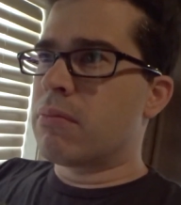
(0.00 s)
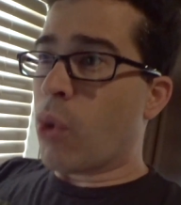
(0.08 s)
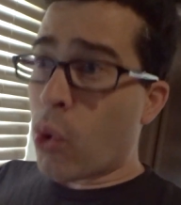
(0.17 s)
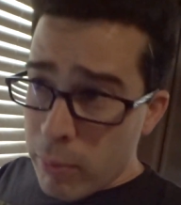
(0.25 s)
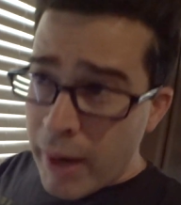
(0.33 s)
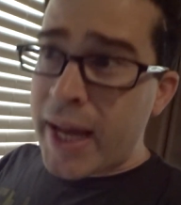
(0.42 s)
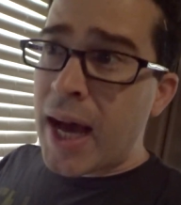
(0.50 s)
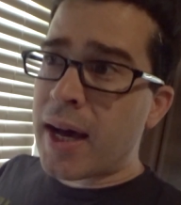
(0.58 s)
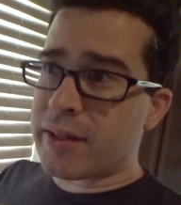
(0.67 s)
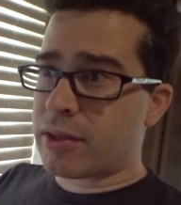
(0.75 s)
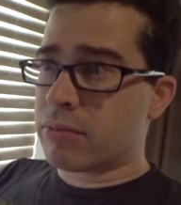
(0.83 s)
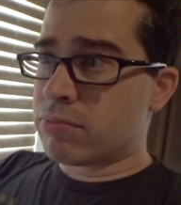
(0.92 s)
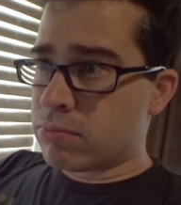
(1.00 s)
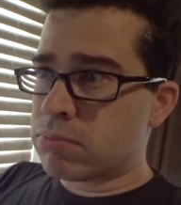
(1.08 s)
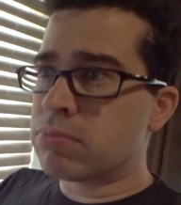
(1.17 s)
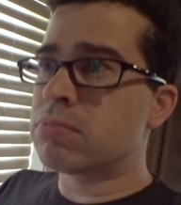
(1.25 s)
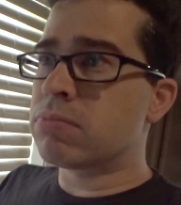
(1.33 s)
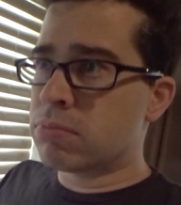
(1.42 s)
Or my gut.
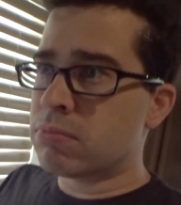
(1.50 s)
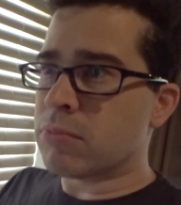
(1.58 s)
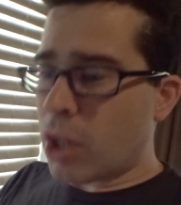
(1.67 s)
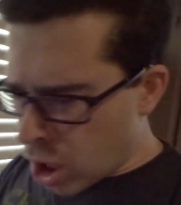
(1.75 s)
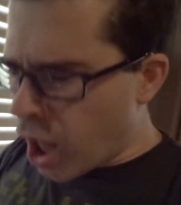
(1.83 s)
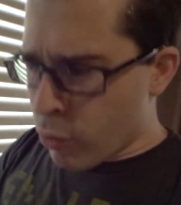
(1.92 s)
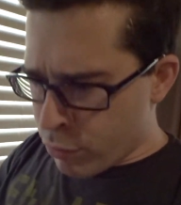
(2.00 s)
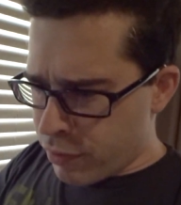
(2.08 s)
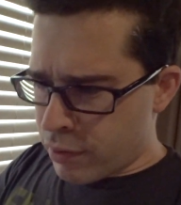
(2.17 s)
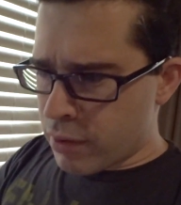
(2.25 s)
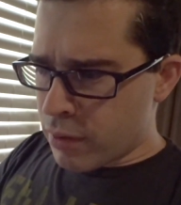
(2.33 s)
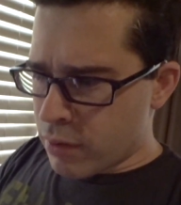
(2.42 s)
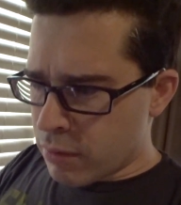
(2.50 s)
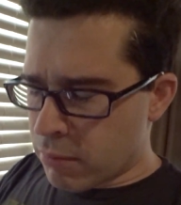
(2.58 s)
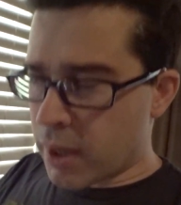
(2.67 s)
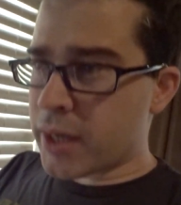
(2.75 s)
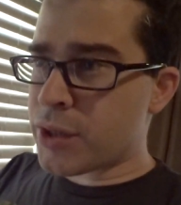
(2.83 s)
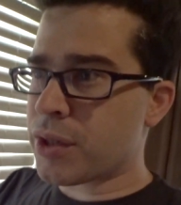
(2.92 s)
Clothed,
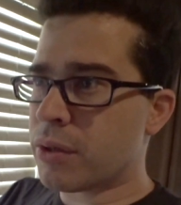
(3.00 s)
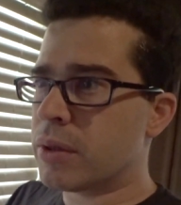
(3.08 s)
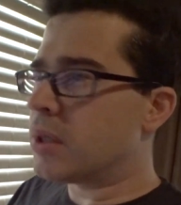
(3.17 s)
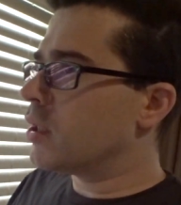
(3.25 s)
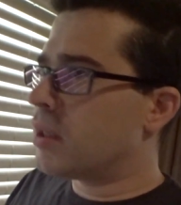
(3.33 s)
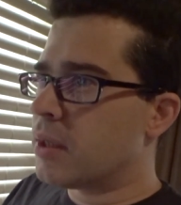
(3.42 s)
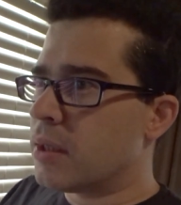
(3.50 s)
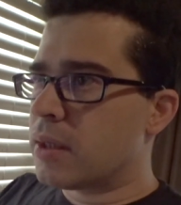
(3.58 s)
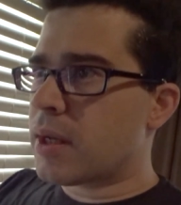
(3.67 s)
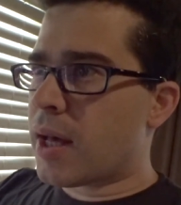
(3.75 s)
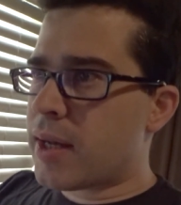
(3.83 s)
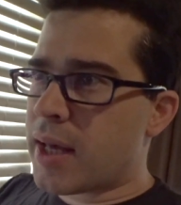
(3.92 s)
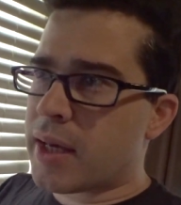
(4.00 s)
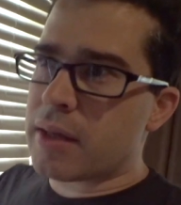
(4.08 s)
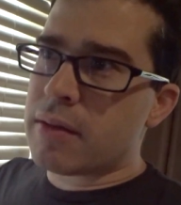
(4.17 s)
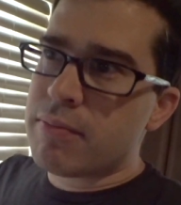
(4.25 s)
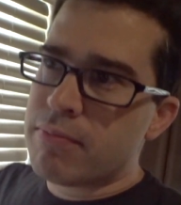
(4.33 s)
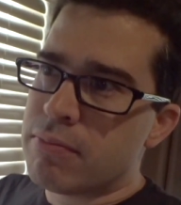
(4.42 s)
mind you not
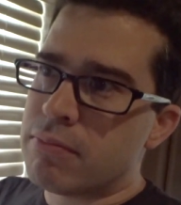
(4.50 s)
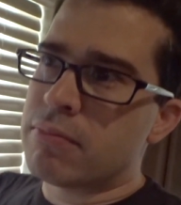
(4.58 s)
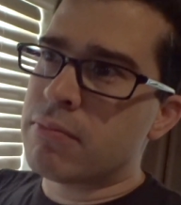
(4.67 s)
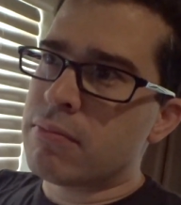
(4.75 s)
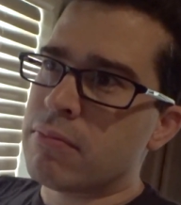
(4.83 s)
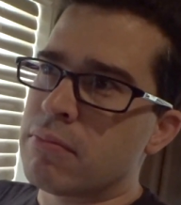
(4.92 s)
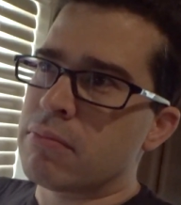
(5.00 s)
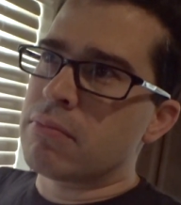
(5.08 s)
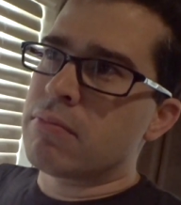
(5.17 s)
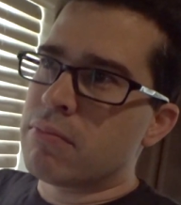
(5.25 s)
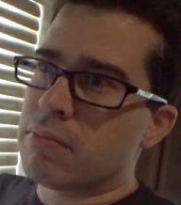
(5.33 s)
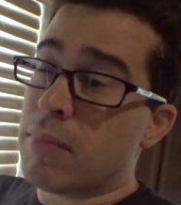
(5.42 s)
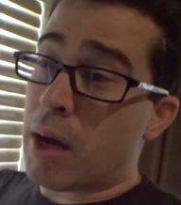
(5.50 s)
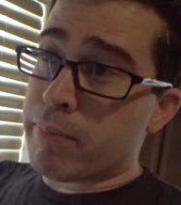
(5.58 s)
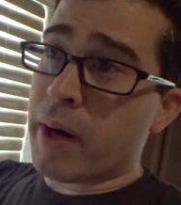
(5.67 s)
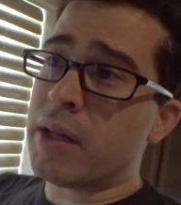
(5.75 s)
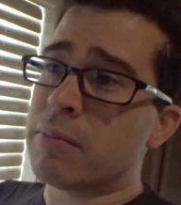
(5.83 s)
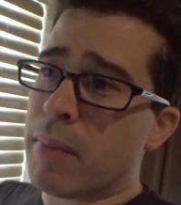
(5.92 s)
naked. My
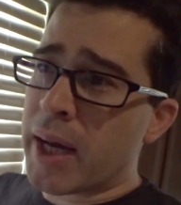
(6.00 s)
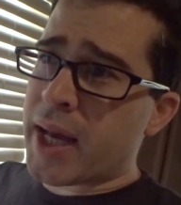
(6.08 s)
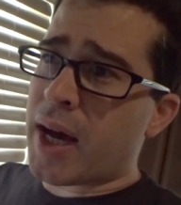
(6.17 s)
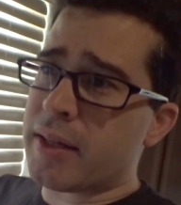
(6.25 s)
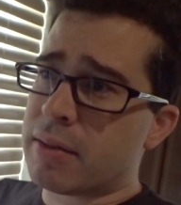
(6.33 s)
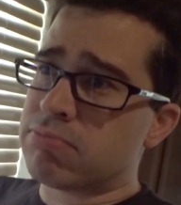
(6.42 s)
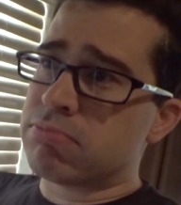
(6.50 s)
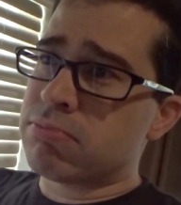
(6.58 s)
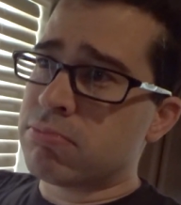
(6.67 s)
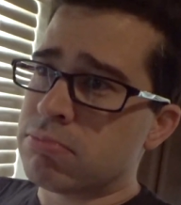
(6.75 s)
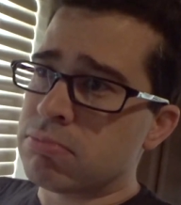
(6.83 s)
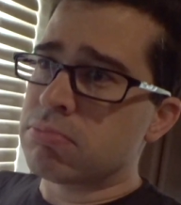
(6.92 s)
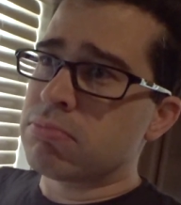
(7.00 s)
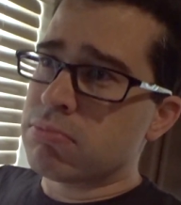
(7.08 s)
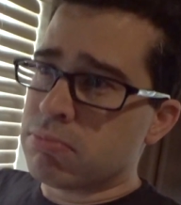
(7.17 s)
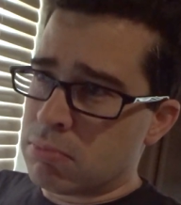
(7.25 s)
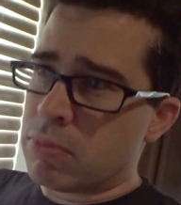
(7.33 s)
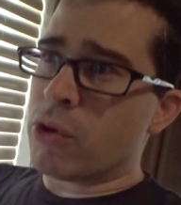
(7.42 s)
butt and my gut.
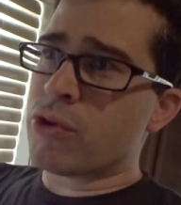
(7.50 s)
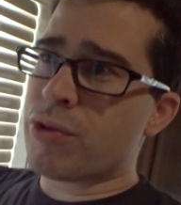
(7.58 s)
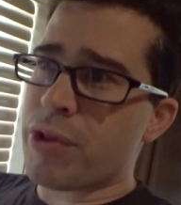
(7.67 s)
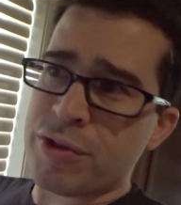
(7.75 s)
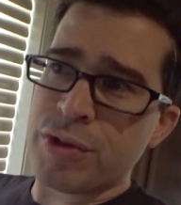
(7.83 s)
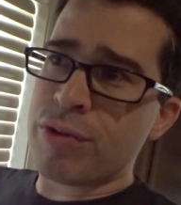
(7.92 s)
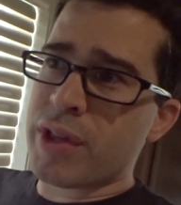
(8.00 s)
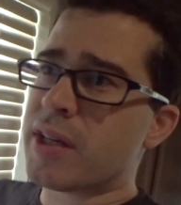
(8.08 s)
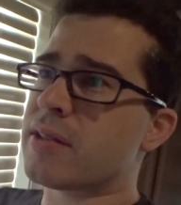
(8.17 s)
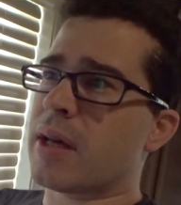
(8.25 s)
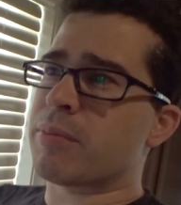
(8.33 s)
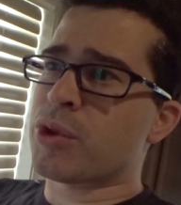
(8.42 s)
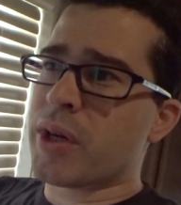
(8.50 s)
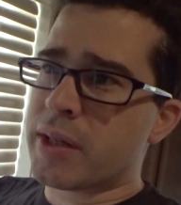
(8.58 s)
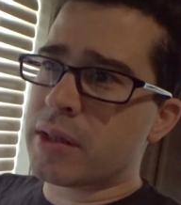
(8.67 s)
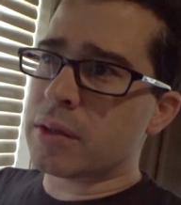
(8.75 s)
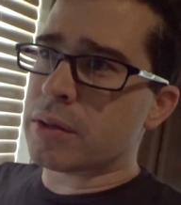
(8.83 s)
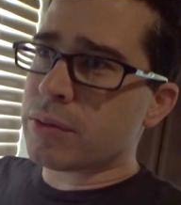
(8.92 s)
Those are the two things I'm
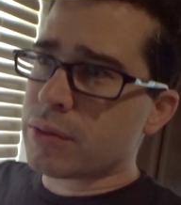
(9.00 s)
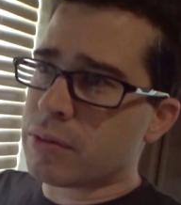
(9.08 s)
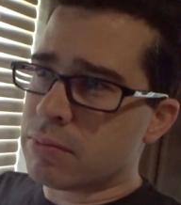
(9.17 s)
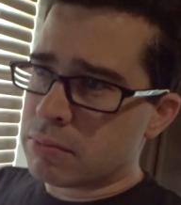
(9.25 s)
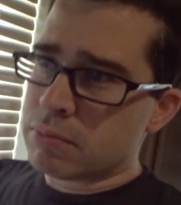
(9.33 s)
trying to lose.